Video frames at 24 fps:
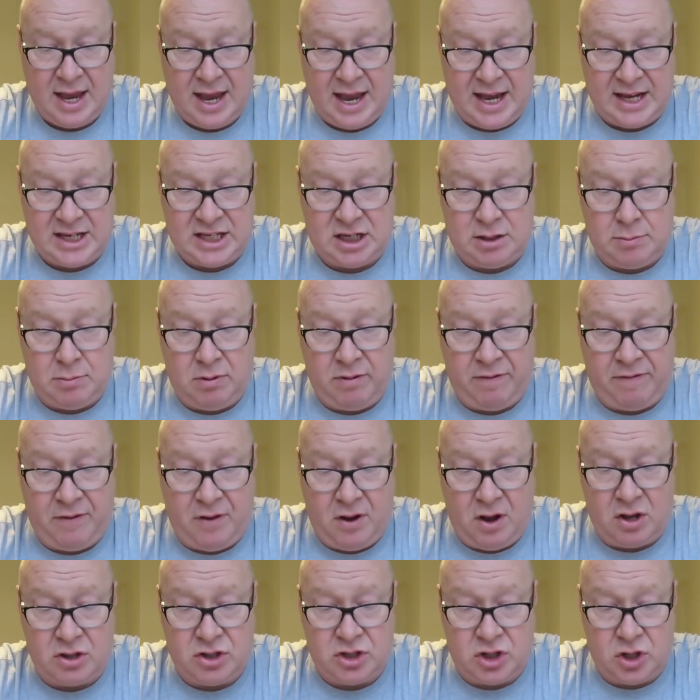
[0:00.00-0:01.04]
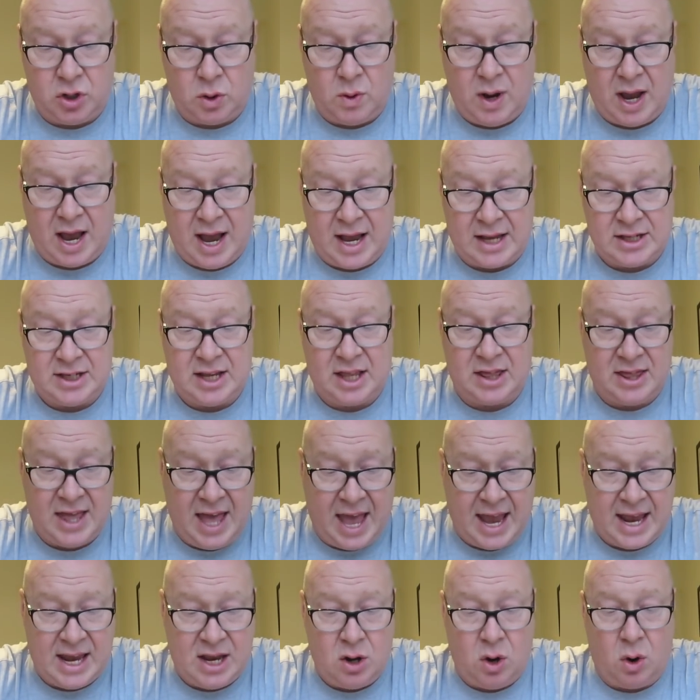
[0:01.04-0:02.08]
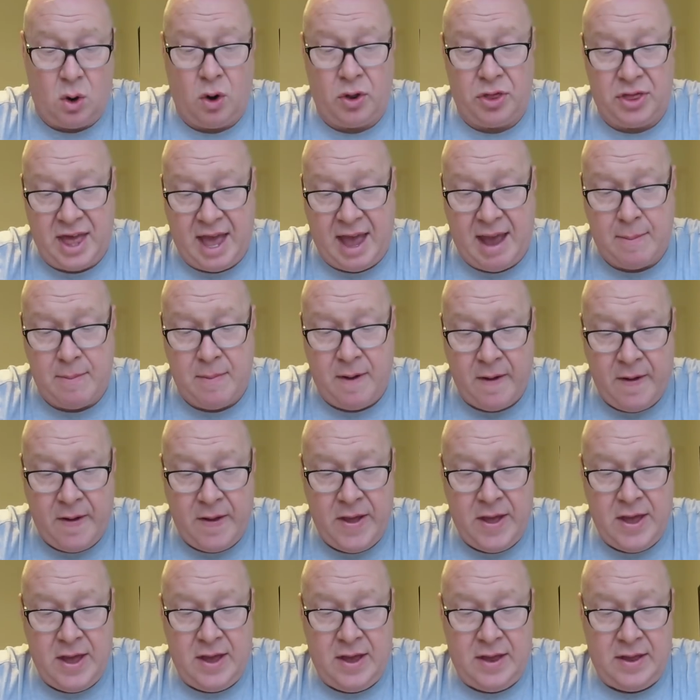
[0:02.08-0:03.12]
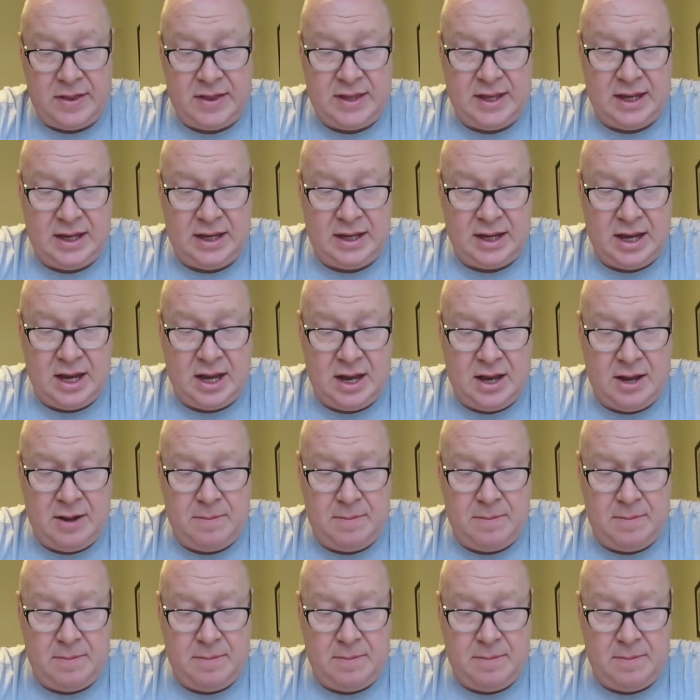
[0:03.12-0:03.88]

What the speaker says: asked to refer to as they or them. The